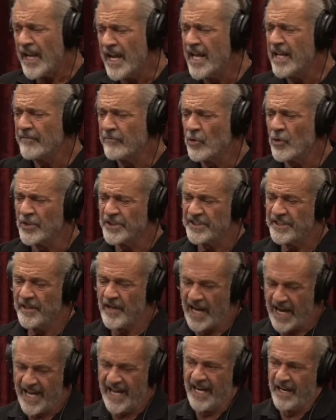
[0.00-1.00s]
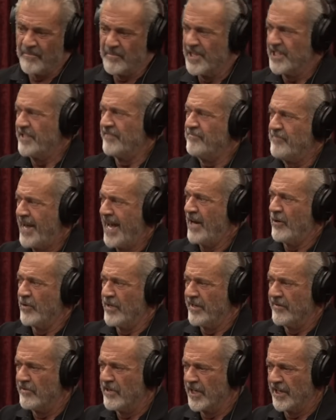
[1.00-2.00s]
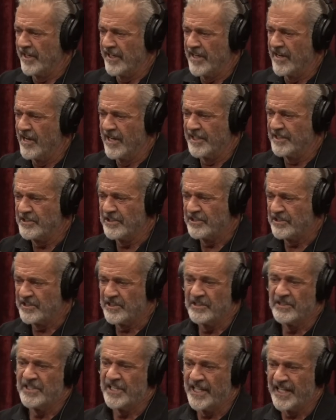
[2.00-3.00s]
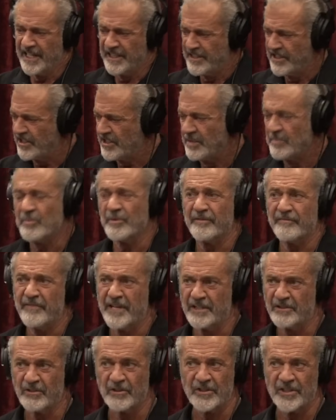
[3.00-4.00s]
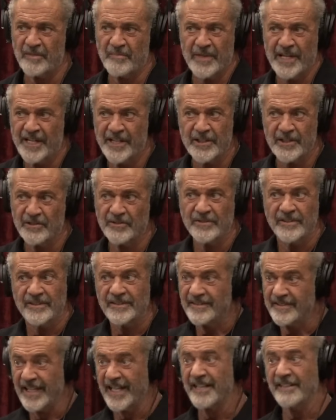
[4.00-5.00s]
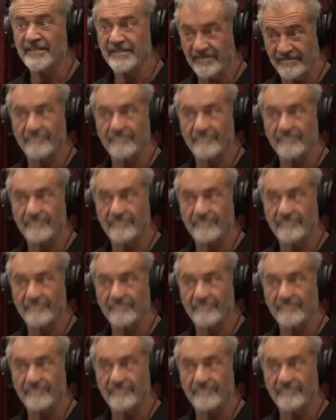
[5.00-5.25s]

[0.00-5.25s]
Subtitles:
of course, I had a battery of archaeologists and scientists and professors on my own that